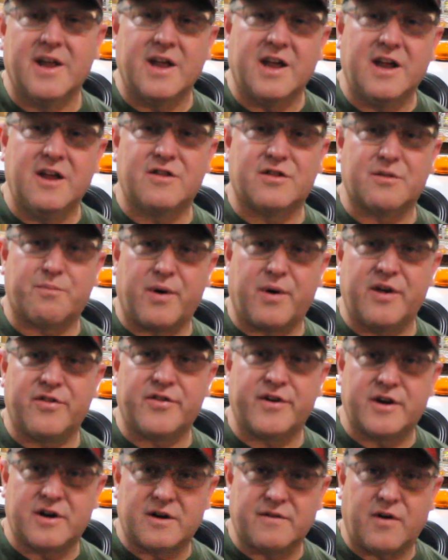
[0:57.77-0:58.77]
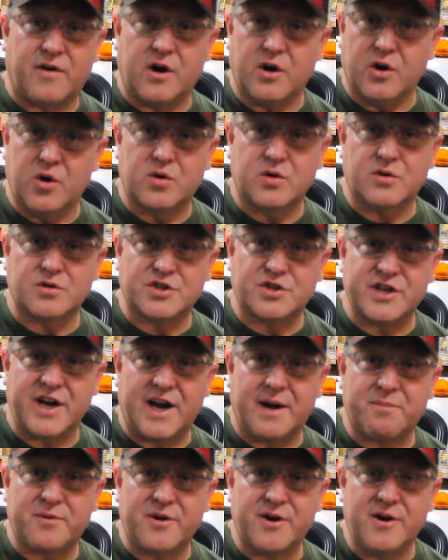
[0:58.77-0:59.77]
He's the president of our local
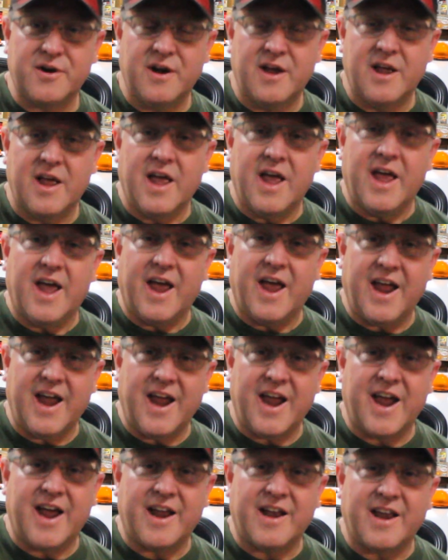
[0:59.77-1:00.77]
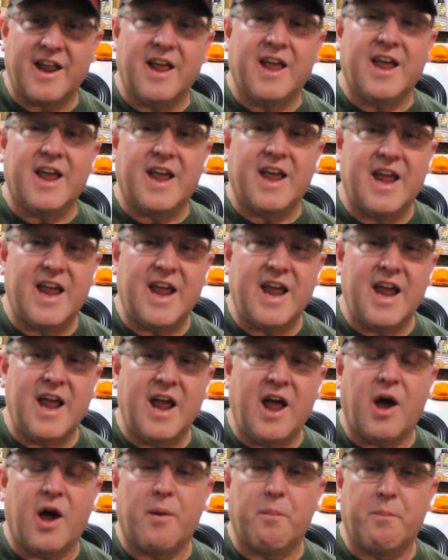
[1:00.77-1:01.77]
chapter, and
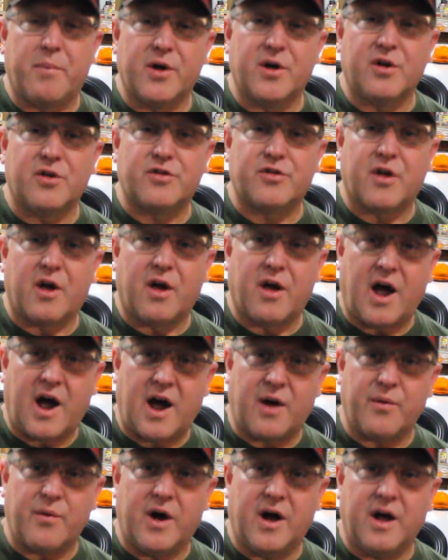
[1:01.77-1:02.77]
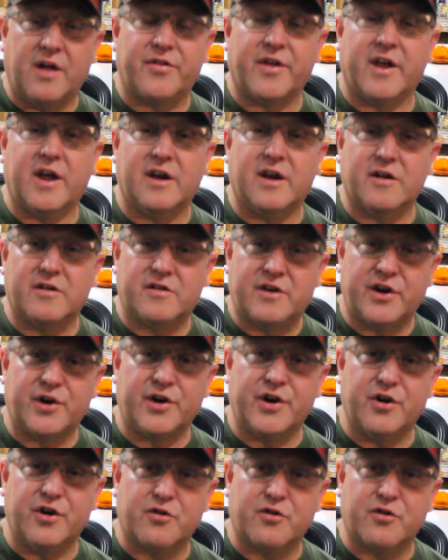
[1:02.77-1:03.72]
he builds hot rods and interiors